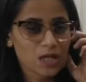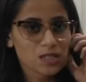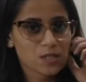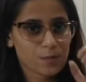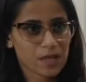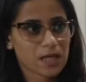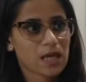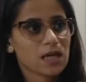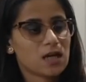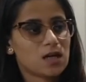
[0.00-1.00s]

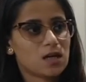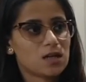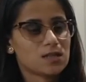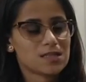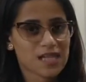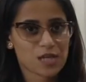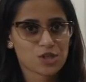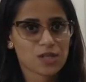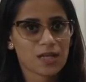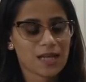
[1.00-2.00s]
Speaking
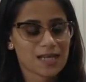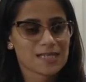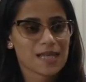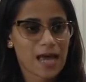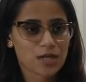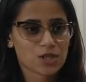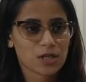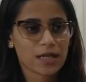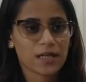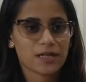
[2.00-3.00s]
section is
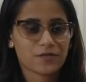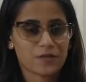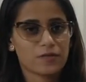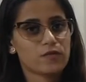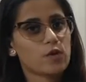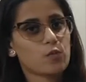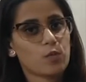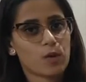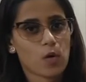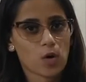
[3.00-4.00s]
actually different from
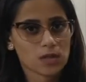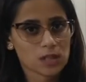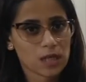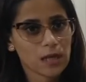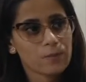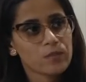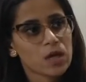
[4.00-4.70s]
all three.